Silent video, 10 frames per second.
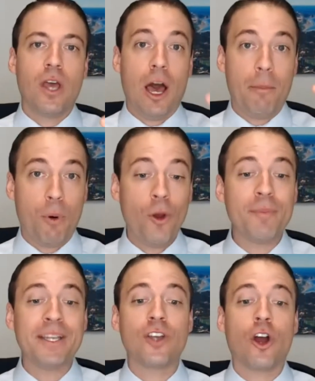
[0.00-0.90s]

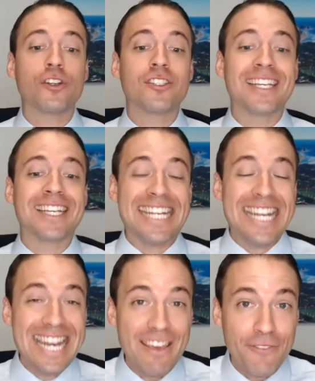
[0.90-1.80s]
appointments are
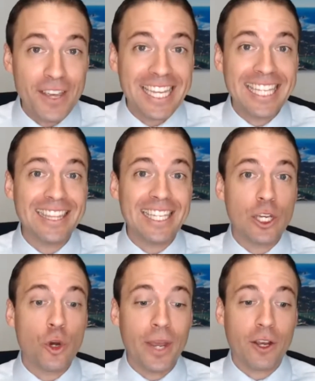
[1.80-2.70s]
significantly
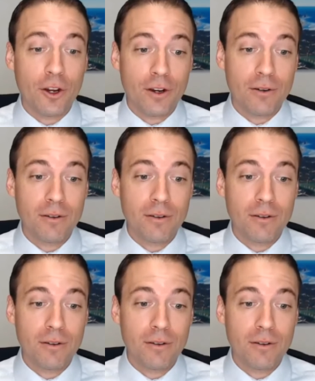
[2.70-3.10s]
quicker.